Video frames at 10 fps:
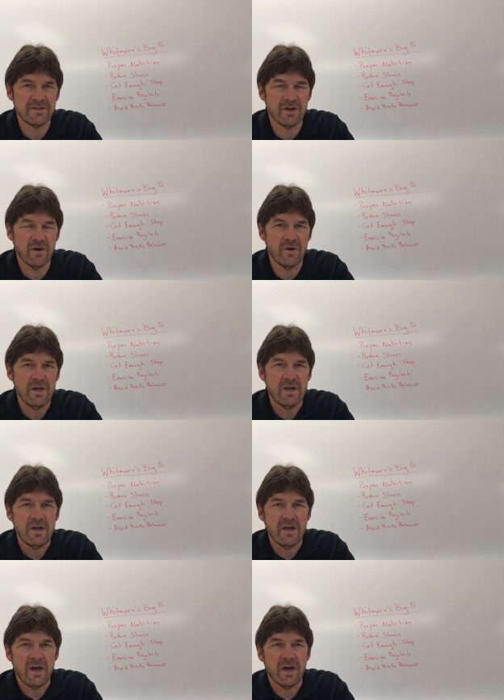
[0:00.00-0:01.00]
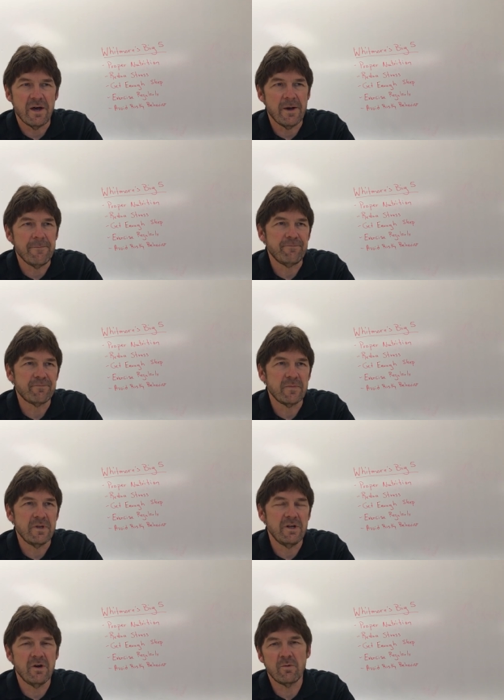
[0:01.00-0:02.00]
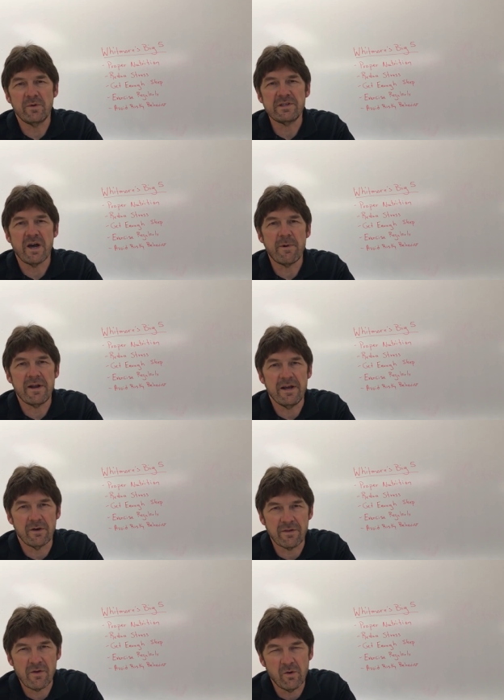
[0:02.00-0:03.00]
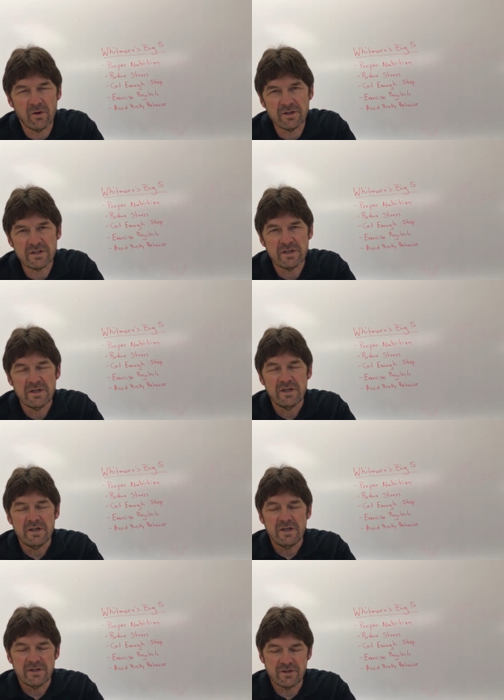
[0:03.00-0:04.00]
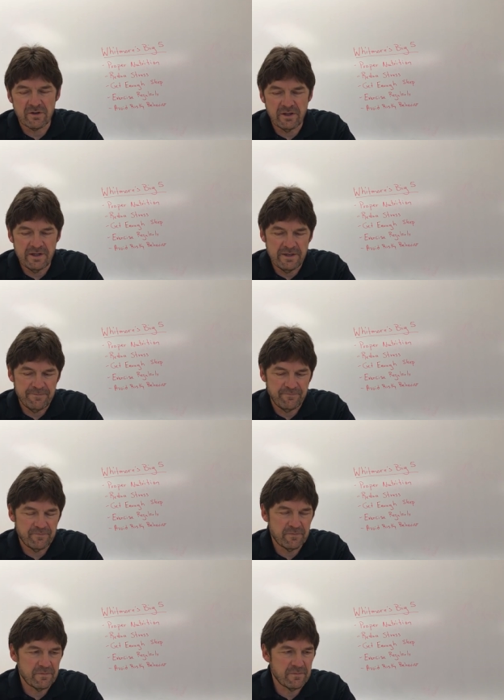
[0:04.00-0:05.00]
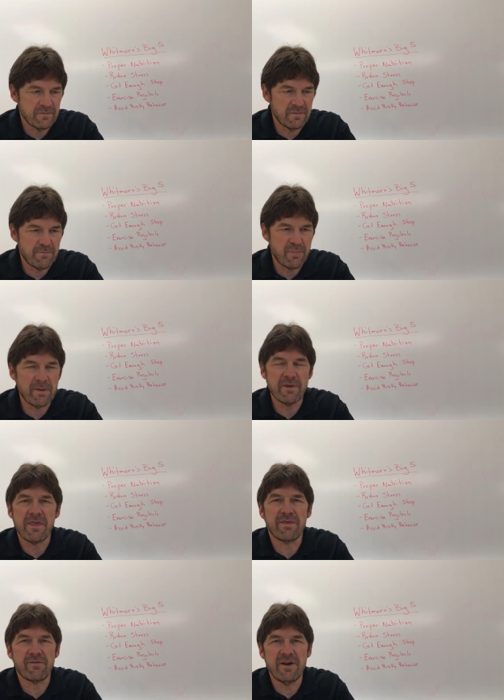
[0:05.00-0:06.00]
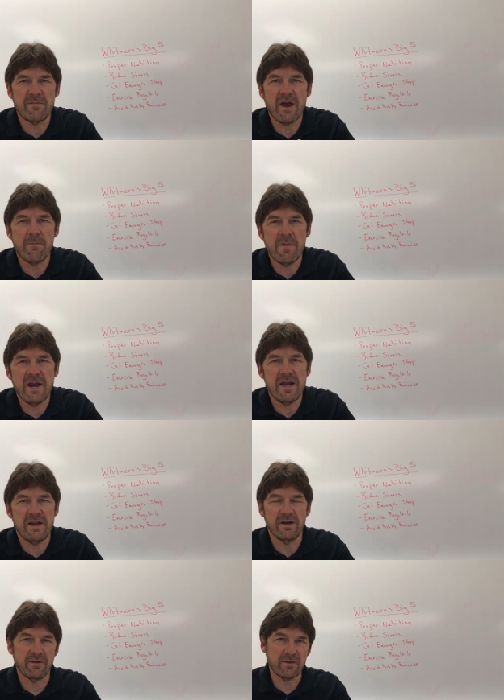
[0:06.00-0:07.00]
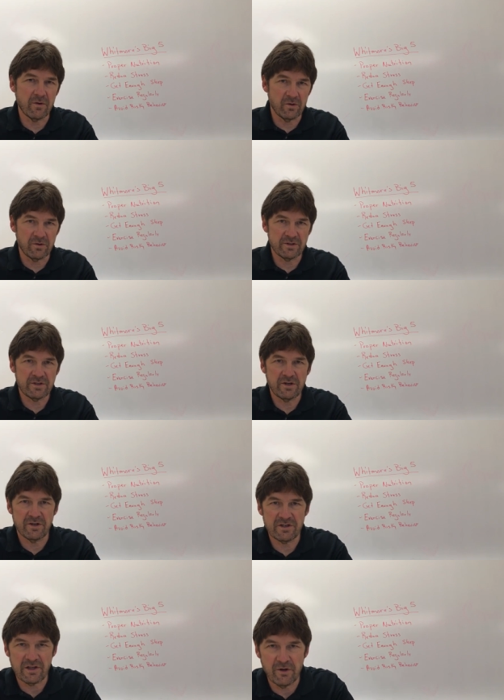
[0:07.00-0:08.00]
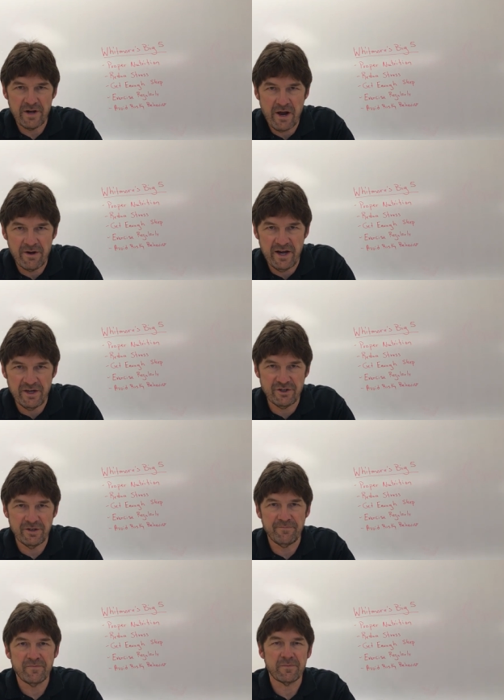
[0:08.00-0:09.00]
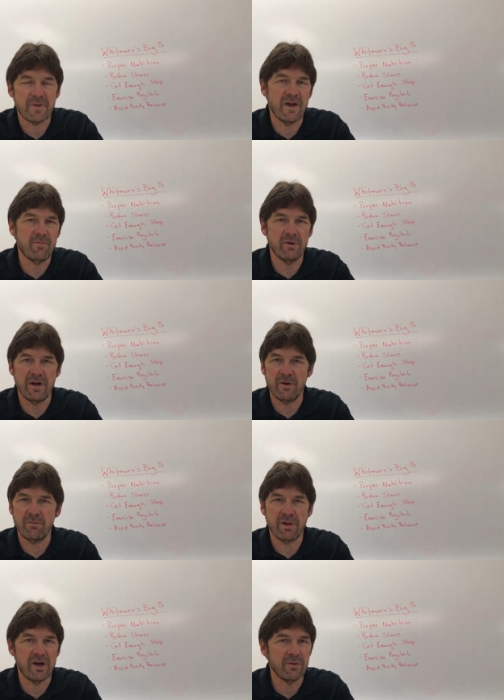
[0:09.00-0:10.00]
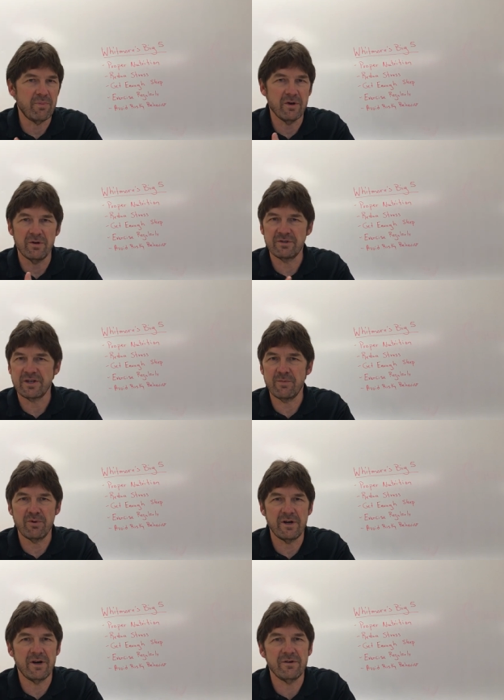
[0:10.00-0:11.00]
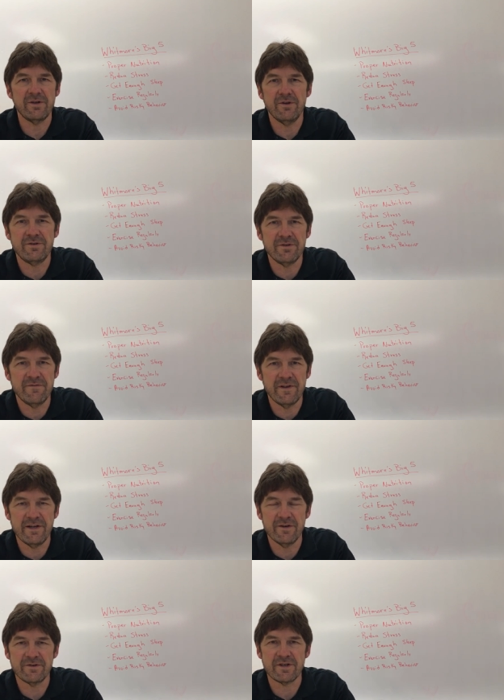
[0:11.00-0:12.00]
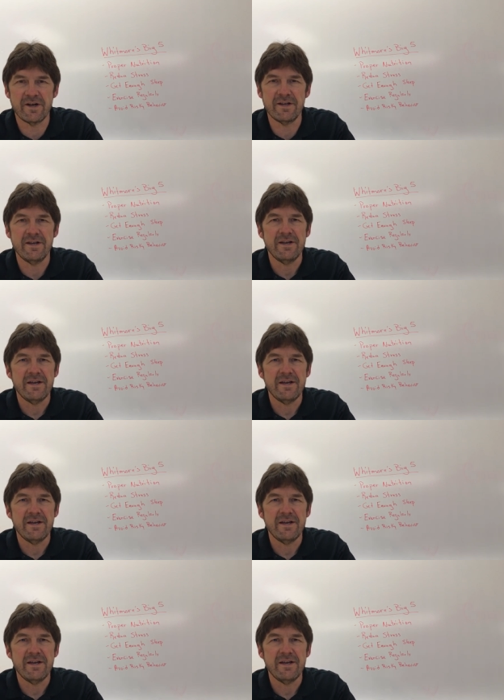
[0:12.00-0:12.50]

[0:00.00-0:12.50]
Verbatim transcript: So, uh, you know, when we talk about health goals, certainly, probably three of my main health goals are to slow down aging. I put out blog posts, I put out YouTube videos on